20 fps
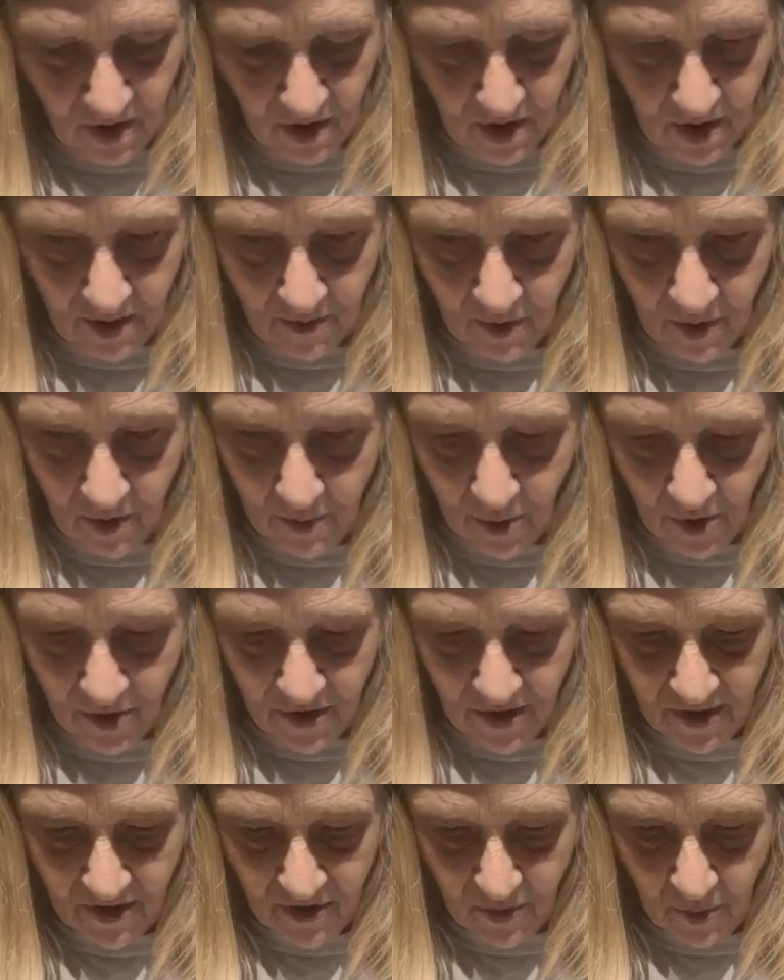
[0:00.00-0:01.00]
And I'm going to
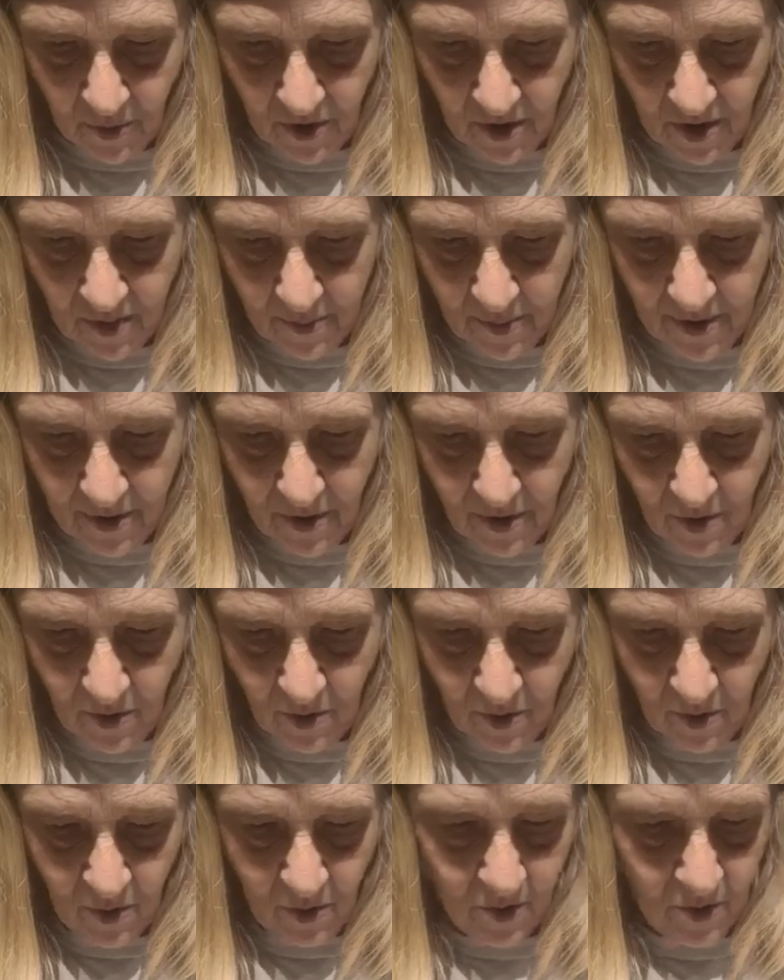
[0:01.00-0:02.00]
put this one up here.
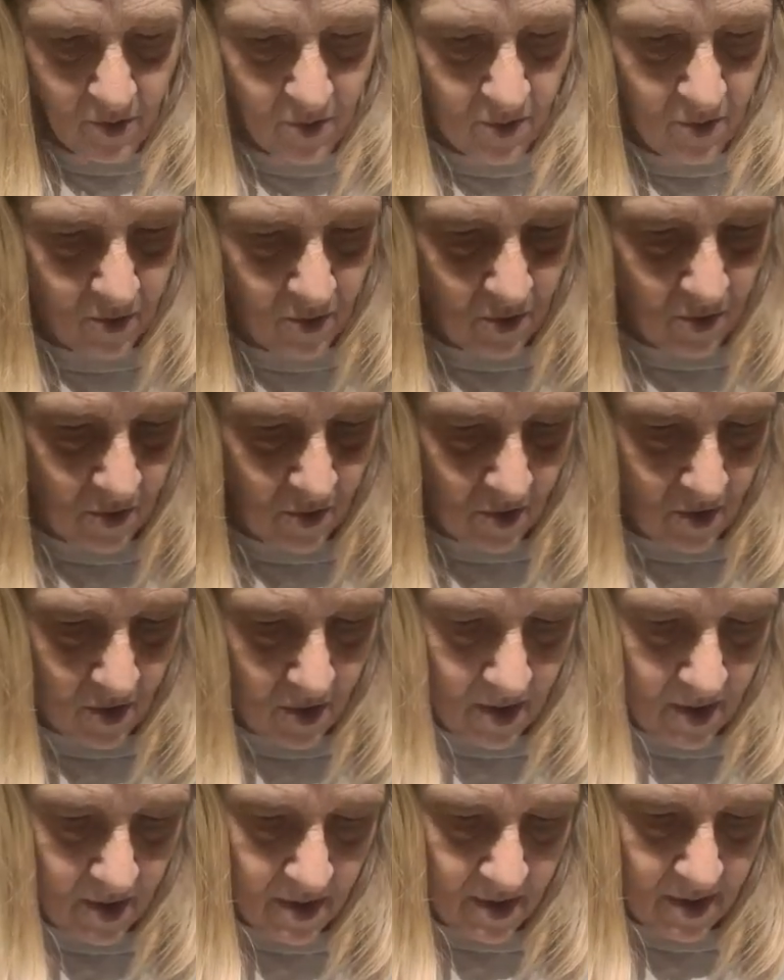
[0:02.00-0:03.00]

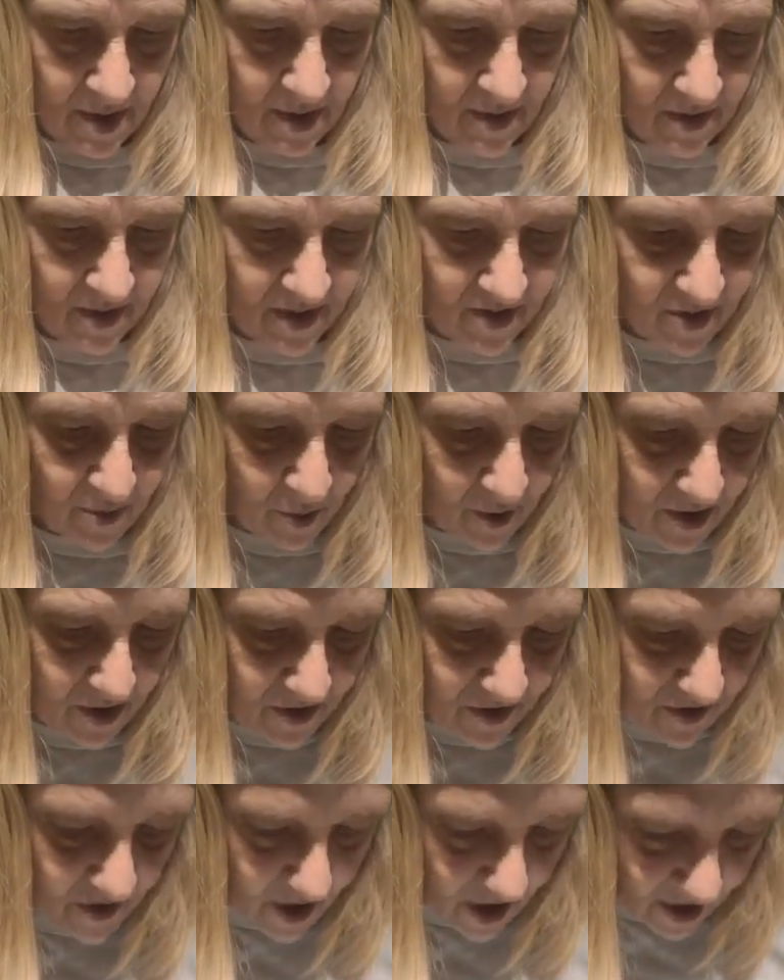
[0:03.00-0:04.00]
Now this one
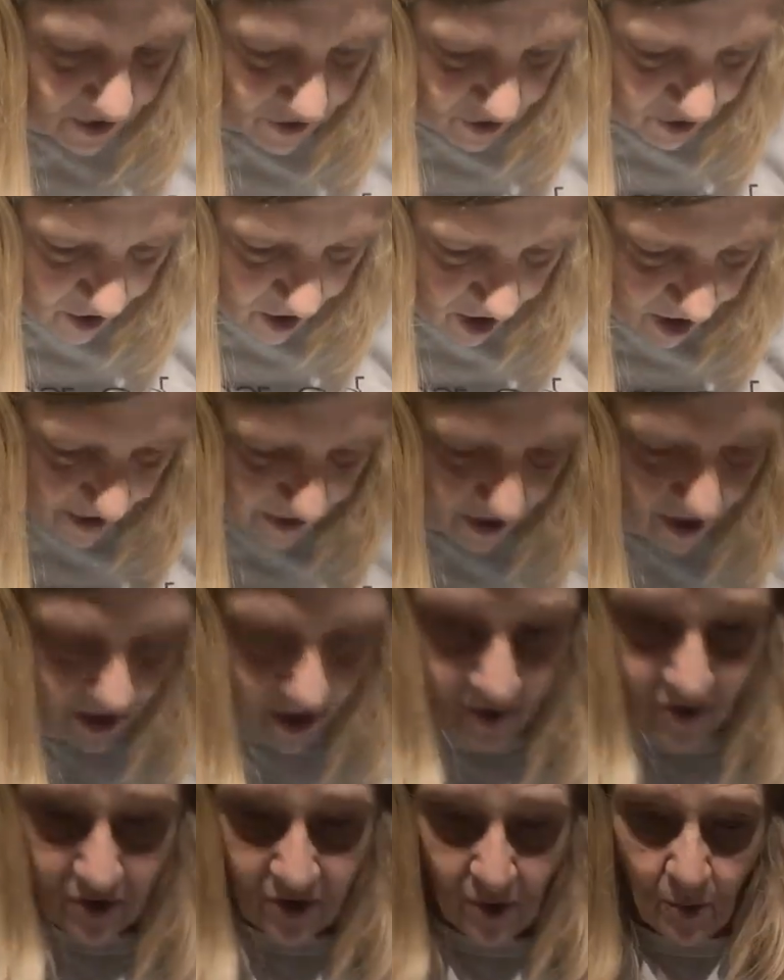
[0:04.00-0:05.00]
is not dry
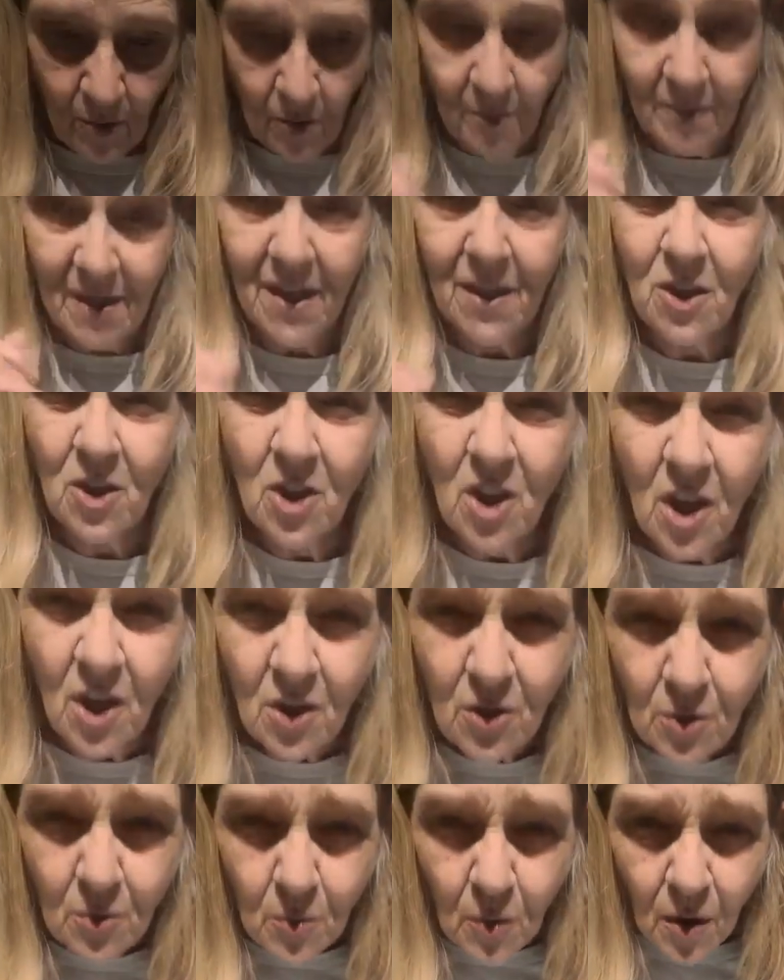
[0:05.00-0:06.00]
yet, so we'll make
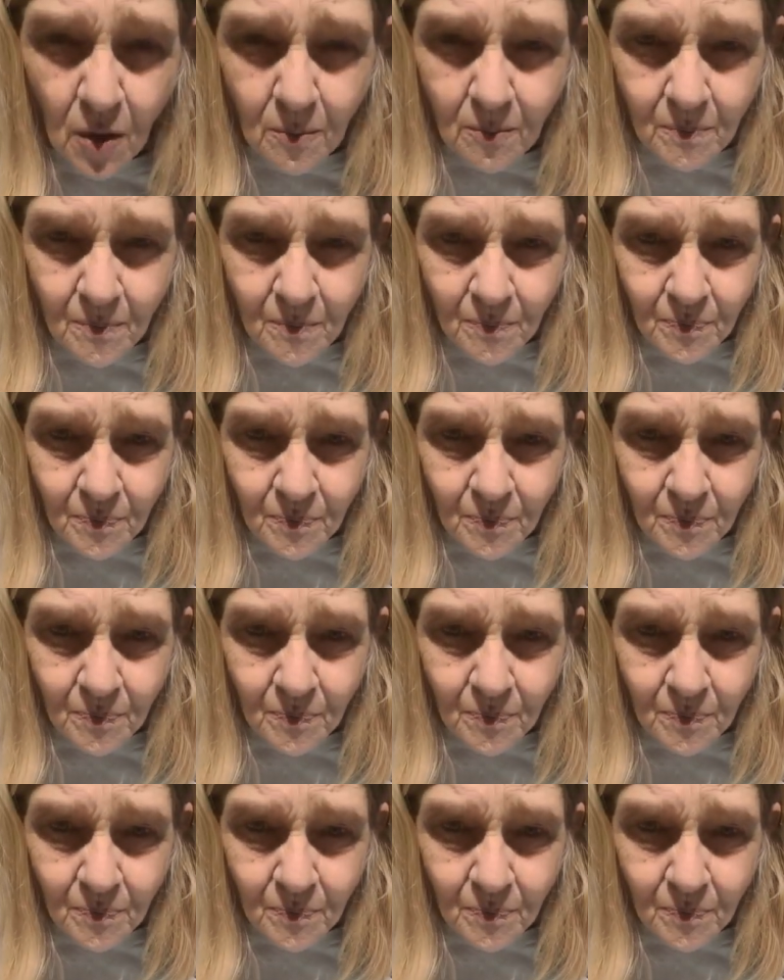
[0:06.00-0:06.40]
another one.